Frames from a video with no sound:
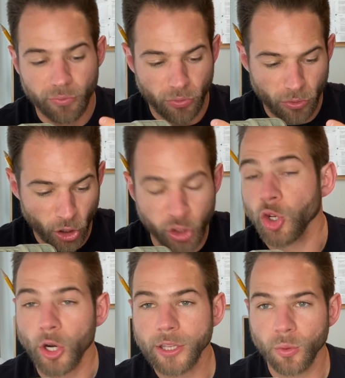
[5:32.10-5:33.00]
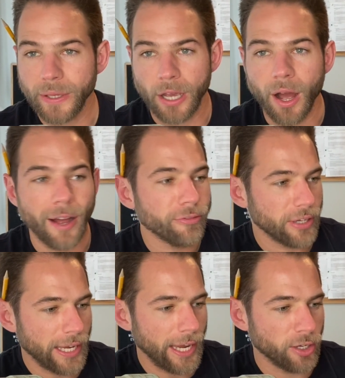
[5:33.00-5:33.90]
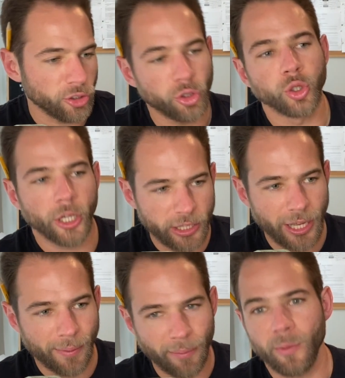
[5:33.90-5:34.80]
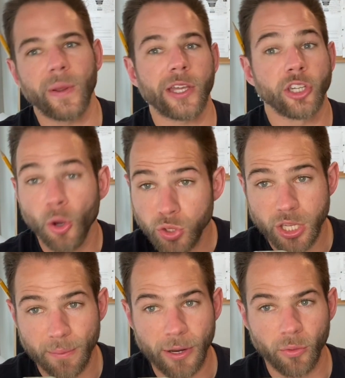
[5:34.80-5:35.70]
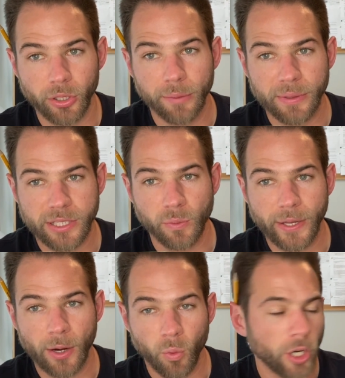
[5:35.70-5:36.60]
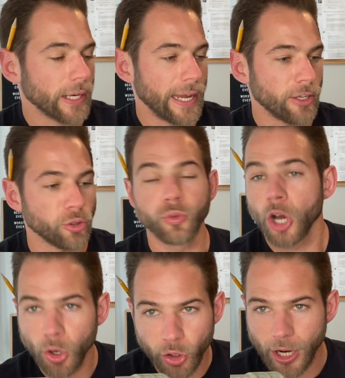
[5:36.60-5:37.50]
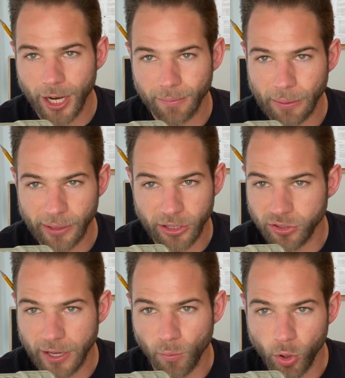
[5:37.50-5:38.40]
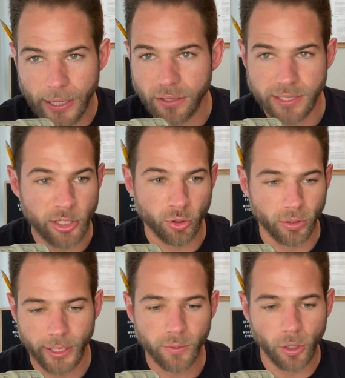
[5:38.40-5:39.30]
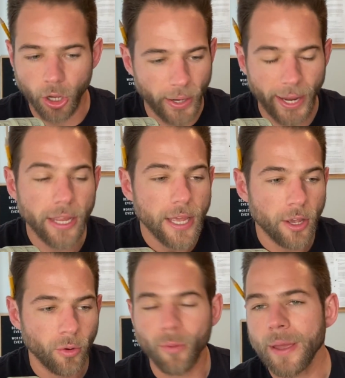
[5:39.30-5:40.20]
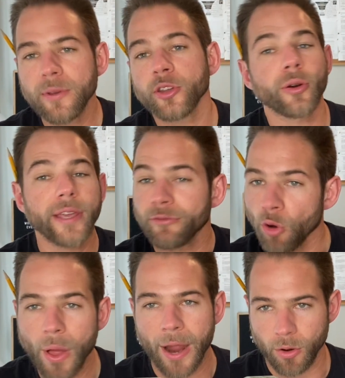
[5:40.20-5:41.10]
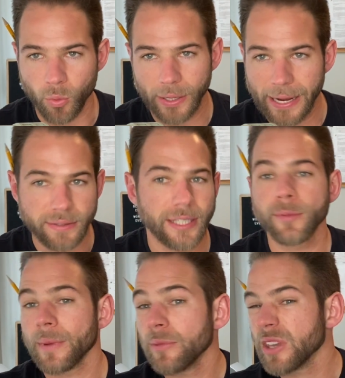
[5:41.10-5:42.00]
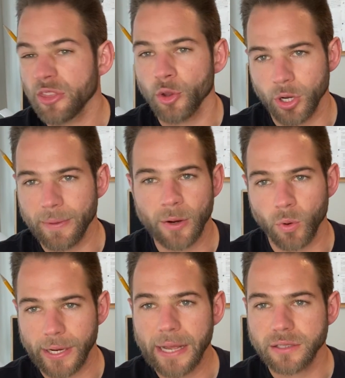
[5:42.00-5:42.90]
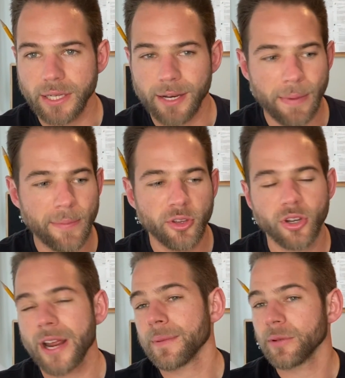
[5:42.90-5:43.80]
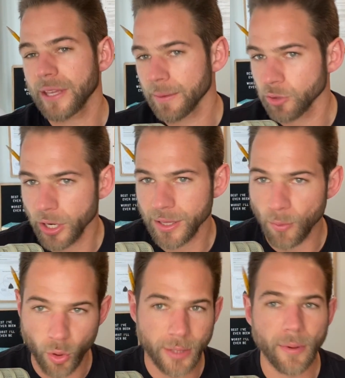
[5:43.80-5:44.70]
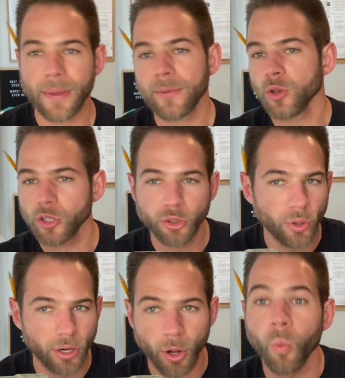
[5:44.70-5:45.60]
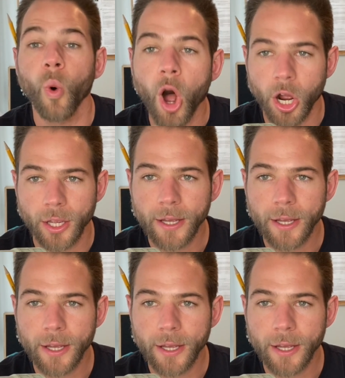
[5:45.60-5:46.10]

are starting the week off and you look at the upcoming week and know it's going to be a really busy week at work and you know you're not going to be able to get the same workout schedule in, well, okay, well, maybe you don't get full hour workouts in, but maybe you get 30 minute workouts in. And maybe you're not going to be able to get them done in the morning, but maybe you can do a, a walk